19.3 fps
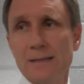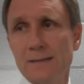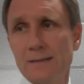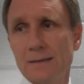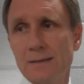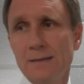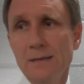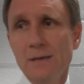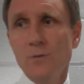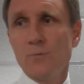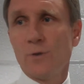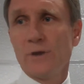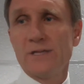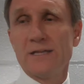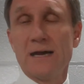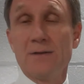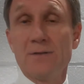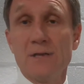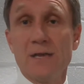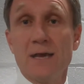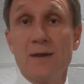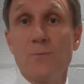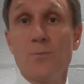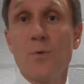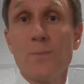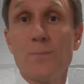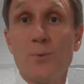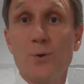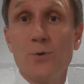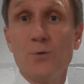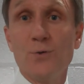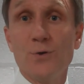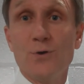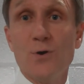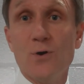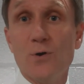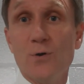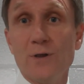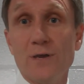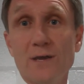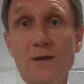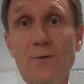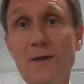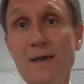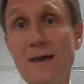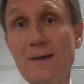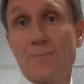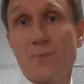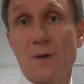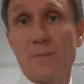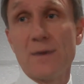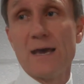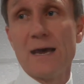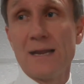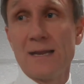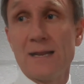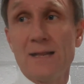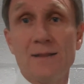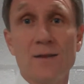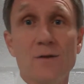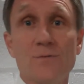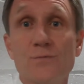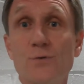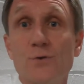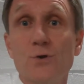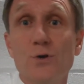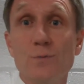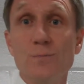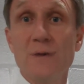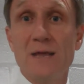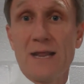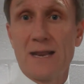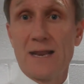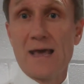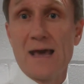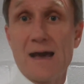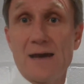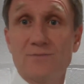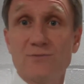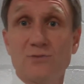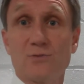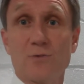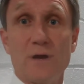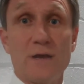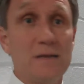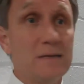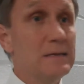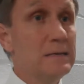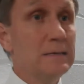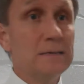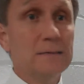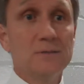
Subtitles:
And right down the end when we pulled the goal, we probably had it in there for a good minute and a half straight.